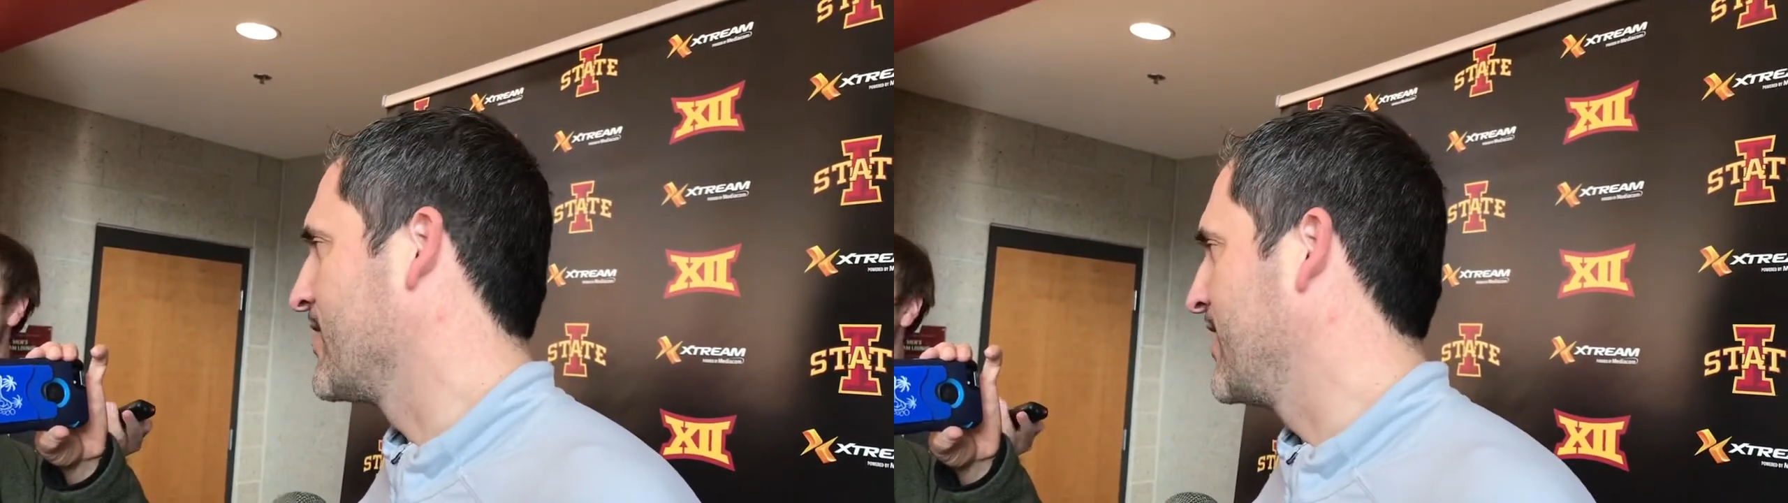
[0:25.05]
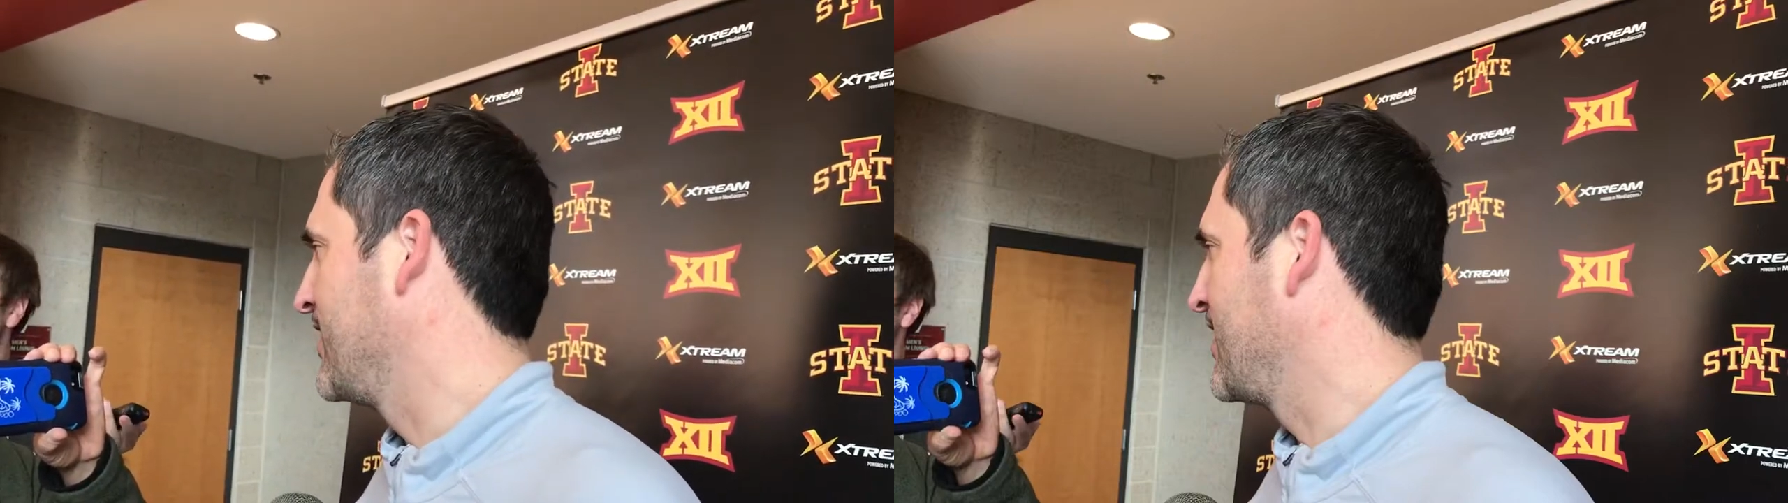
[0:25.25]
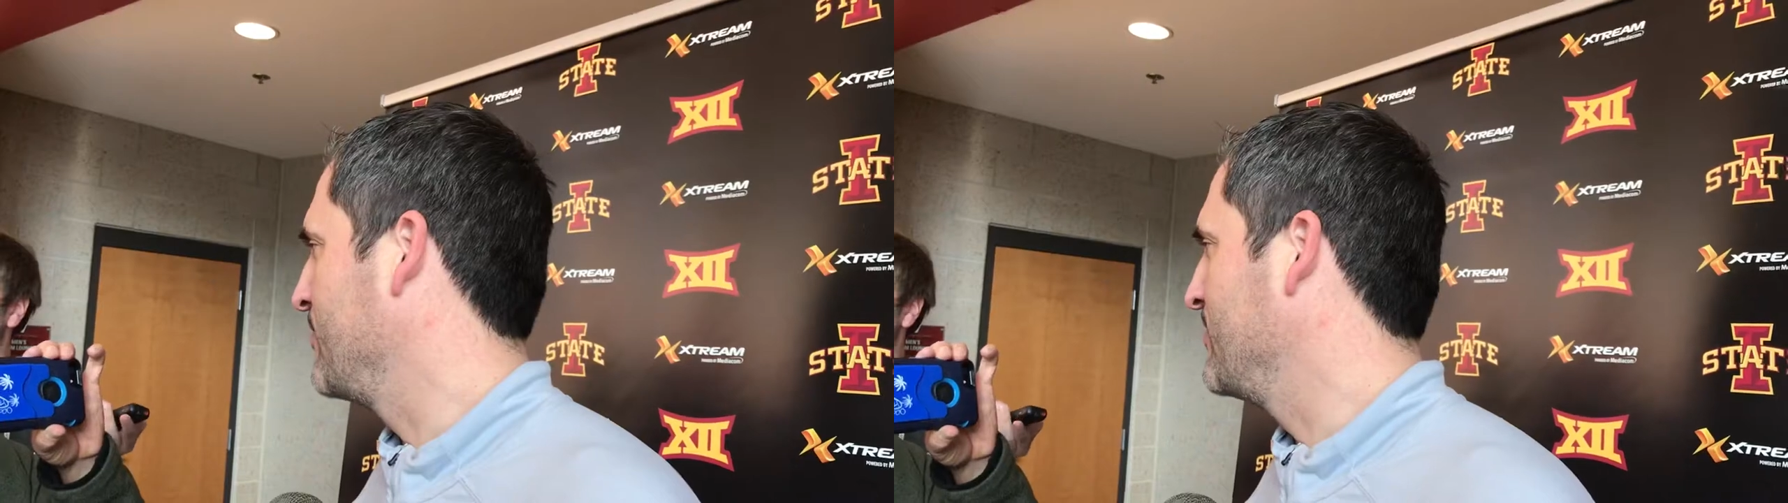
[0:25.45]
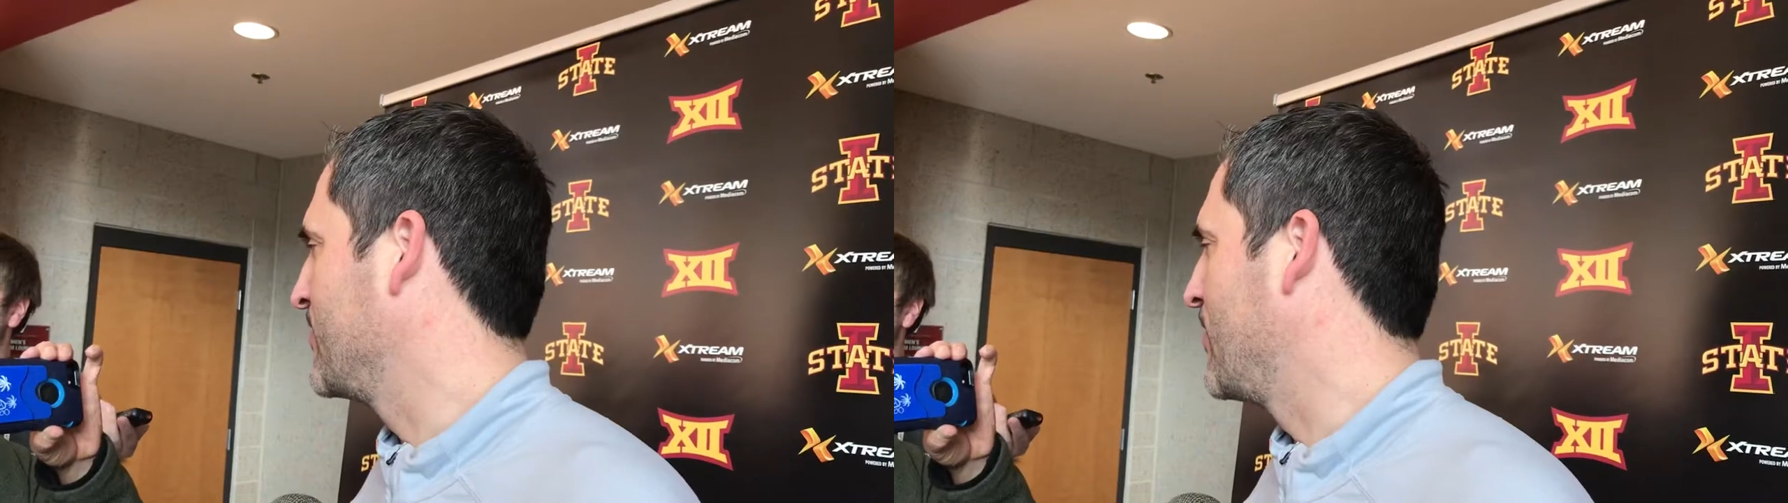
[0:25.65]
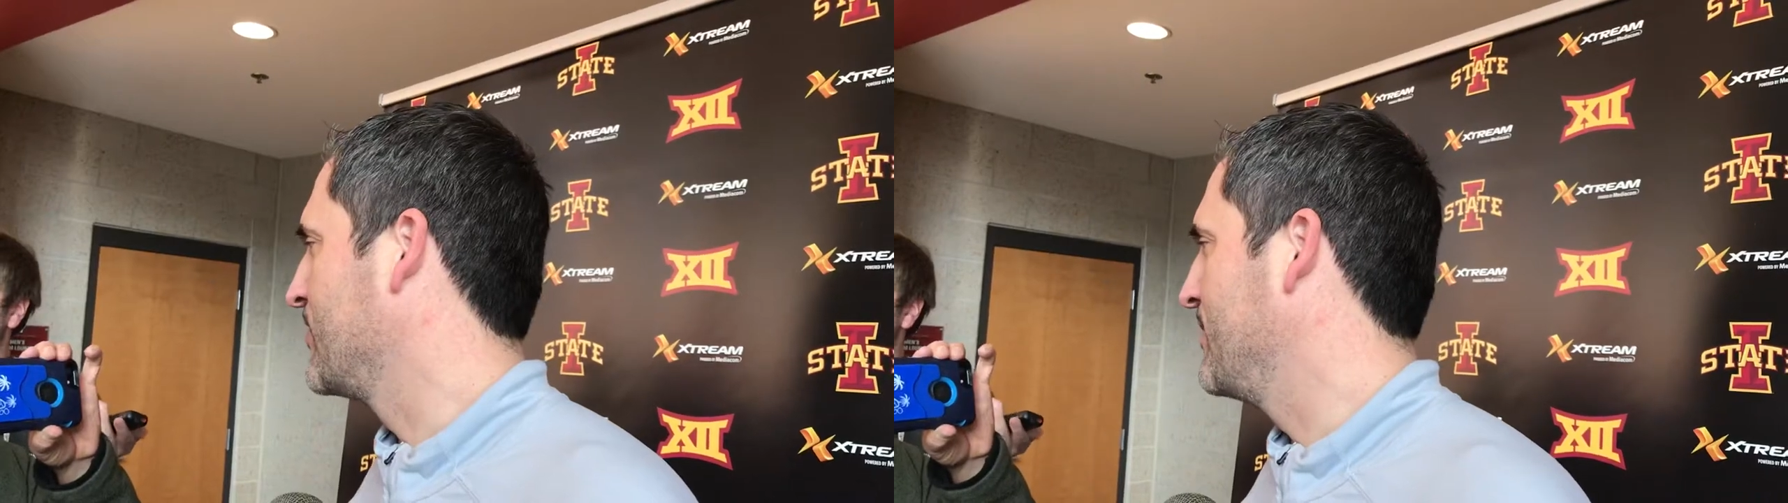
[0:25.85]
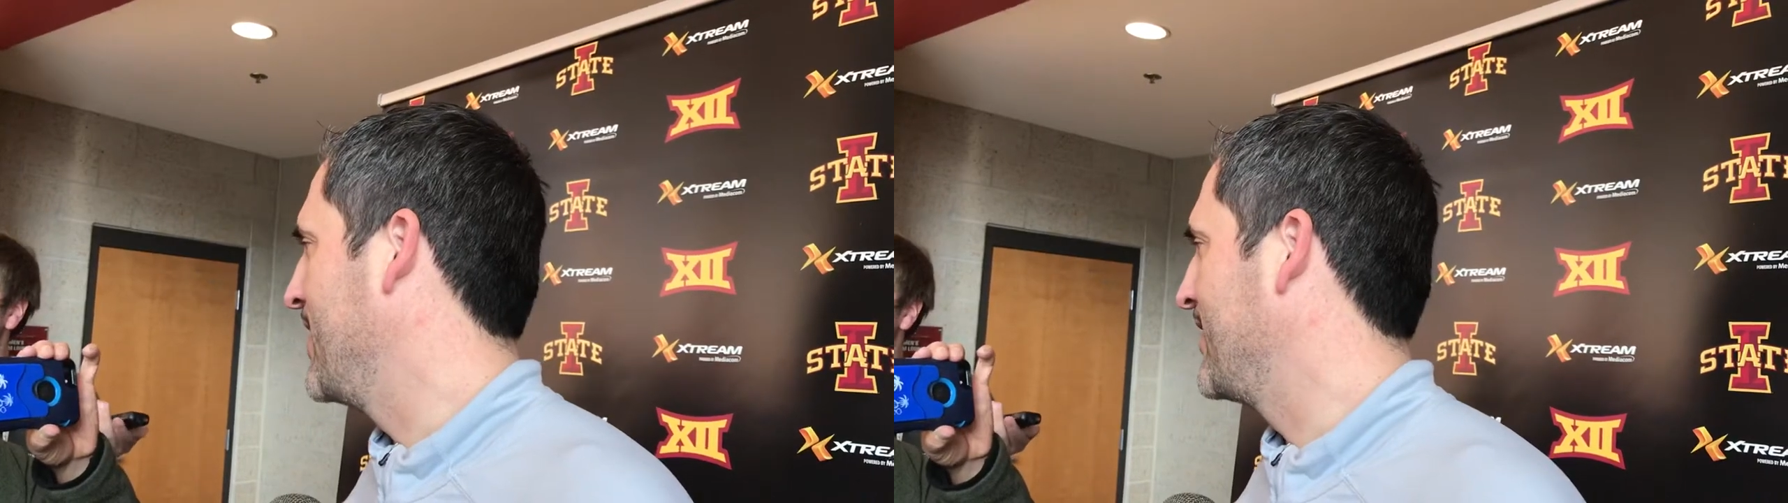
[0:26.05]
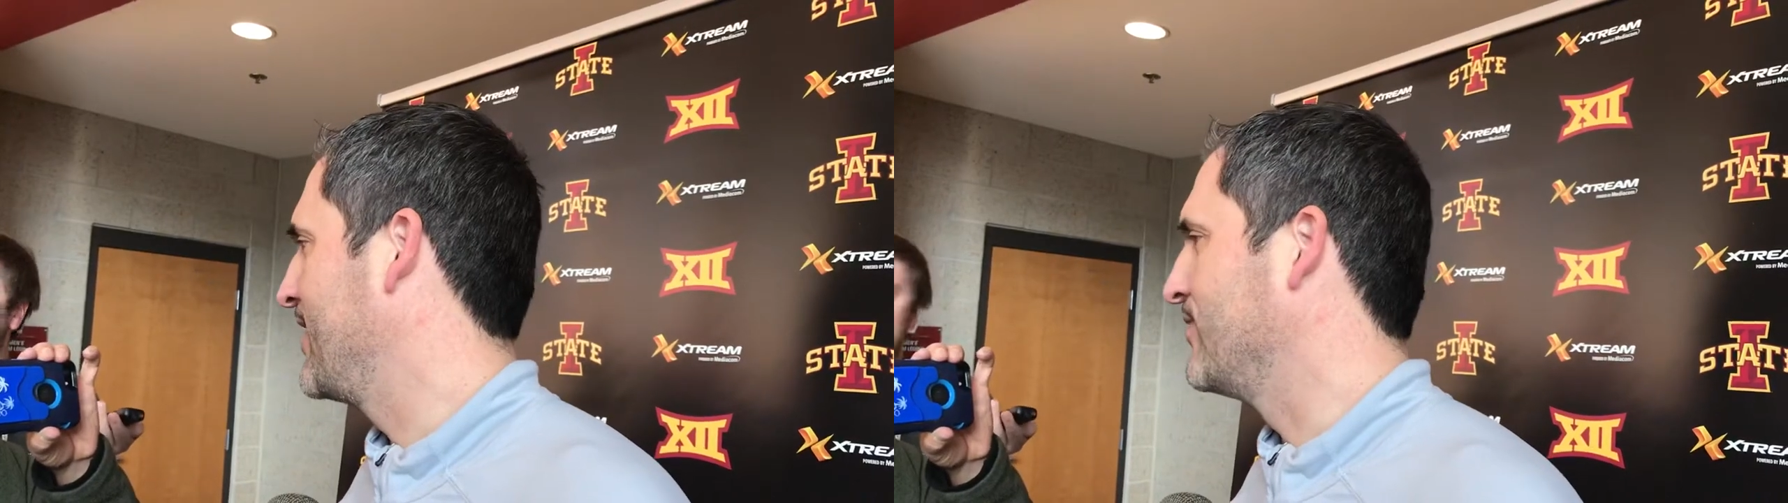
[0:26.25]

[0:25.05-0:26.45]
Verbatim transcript: kind of like we've talked about.